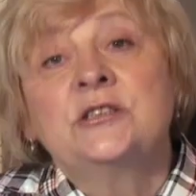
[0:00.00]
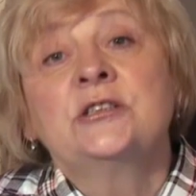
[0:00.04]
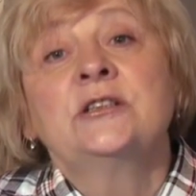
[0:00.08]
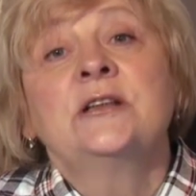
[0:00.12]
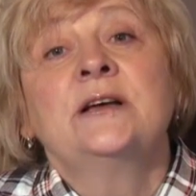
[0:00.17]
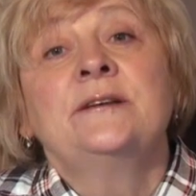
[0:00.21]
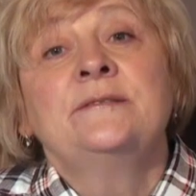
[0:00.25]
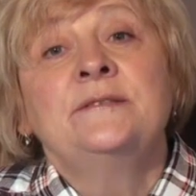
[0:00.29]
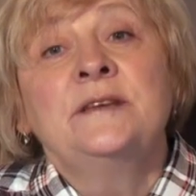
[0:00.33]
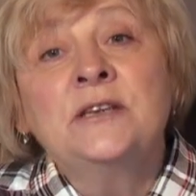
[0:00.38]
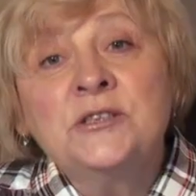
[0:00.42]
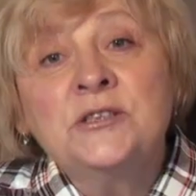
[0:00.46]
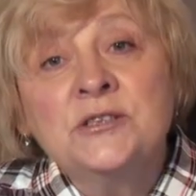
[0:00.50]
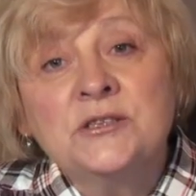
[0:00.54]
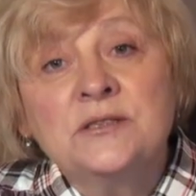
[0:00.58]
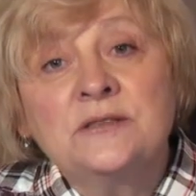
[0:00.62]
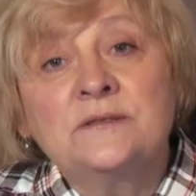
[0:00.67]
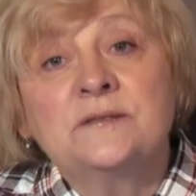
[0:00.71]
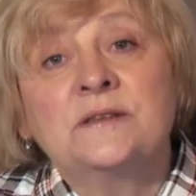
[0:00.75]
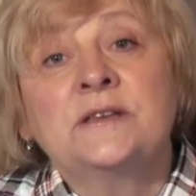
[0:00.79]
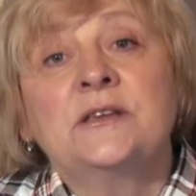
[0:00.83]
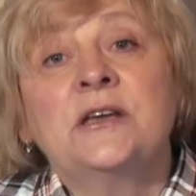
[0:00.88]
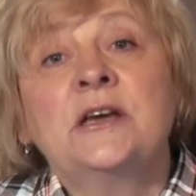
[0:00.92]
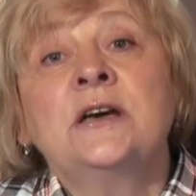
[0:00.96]
It's
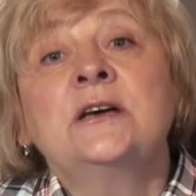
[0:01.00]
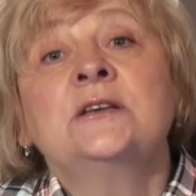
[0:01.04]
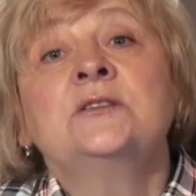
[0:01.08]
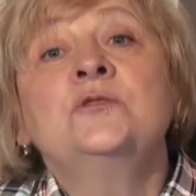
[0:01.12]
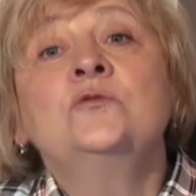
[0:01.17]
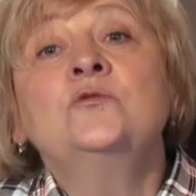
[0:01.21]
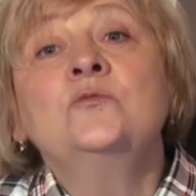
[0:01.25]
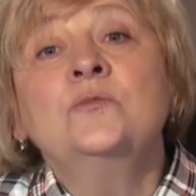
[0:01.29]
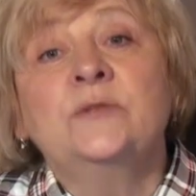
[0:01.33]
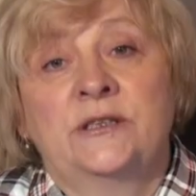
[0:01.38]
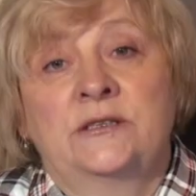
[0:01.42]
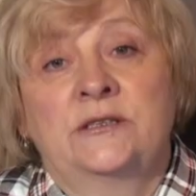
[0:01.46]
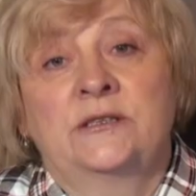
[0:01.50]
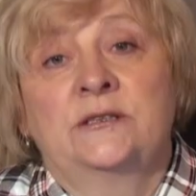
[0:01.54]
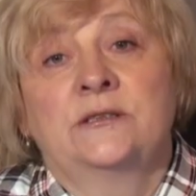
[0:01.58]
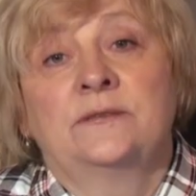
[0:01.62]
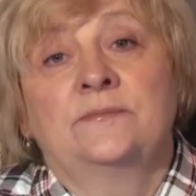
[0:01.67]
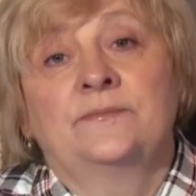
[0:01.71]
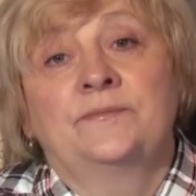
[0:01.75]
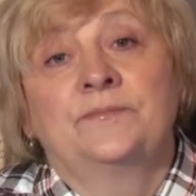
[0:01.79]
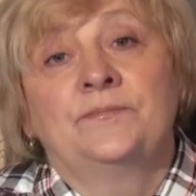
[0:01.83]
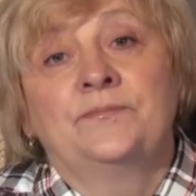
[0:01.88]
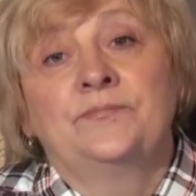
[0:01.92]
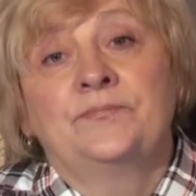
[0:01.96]
recorded by
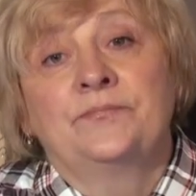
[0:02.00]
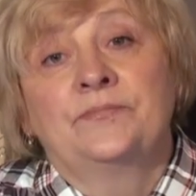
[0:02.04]
telescopes.